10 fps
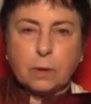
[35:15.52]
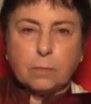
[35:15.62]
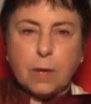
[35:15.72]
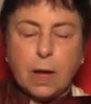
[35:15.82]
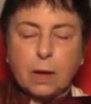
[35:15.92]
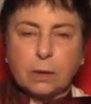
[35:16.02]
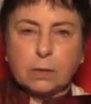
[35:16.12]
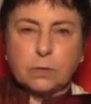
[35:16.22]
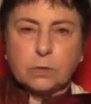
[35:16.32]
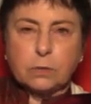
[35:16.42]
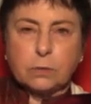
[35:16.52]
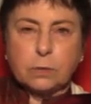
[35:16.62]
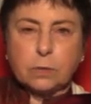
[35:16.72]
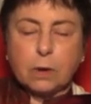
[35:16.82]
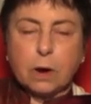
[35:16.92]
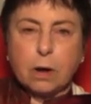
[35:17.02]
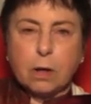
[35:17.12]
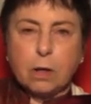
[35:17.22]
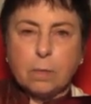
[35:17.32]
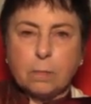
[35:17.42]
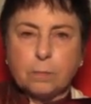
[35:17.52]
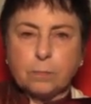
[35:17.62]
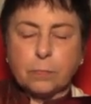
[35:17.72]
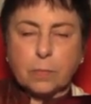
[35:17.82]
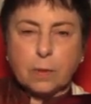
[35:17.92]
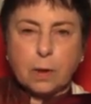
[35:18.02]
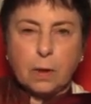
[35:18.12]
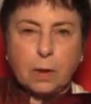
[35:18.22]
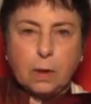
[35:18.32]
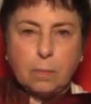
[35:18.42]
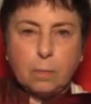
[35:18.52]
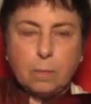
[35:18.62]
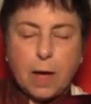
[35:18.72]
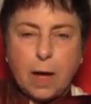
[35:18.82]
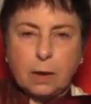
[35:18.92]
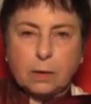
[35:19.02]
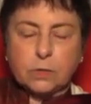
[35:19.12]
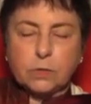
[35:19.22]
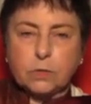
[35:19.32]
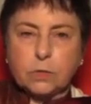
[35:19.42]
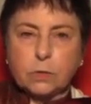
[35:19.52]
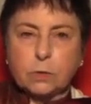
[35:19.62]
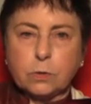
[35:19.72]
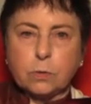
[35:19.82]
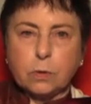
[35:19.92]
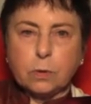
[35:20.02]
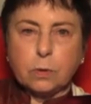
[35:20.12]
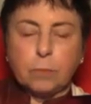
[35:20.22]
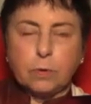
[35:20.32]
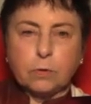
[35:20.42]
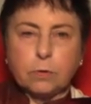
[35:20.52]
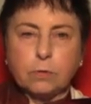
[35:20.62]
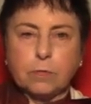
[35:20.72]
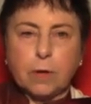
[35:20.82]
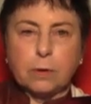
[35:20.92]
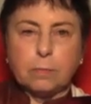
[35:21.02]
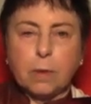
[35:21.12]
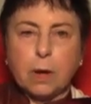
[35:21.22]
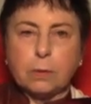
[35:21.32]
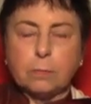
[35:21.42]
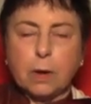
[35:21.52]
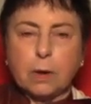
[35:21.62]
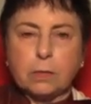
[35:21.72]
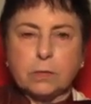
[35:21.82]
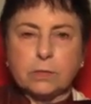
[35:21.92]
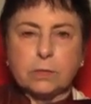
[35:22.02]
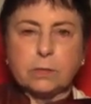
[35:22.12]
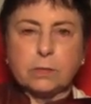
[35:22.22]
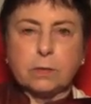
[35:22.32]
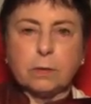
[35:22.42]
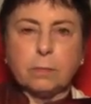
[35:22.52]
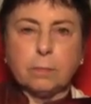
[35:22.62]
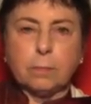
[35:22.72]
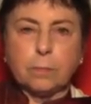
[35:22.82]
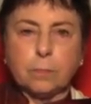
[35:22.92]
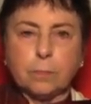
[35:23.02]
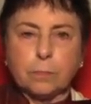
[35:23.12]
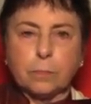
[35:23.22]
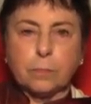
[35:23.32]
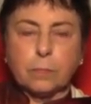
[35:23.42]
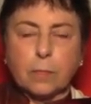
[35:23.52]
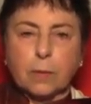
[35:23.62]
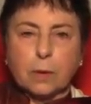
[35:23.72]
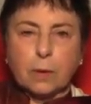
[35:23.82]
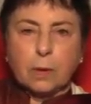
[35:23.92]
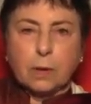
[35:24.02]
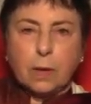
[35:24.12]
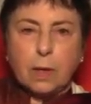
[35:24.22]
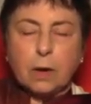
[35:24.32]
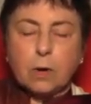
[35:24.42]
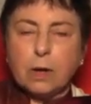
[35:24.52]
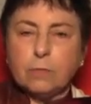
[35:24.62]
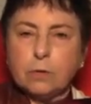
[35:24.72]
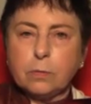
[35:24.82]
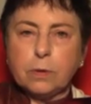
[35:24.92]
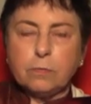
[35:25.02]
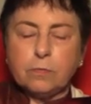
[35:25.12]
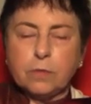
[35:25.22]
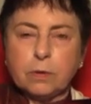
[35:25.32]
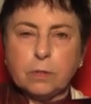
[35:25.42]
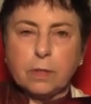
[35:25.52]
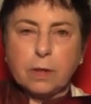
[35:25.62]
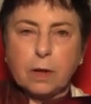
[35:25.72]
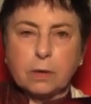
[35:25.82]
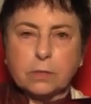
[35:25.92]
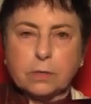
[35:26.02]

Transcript: back into the calm, back into a purified mind-body system. However we feel that,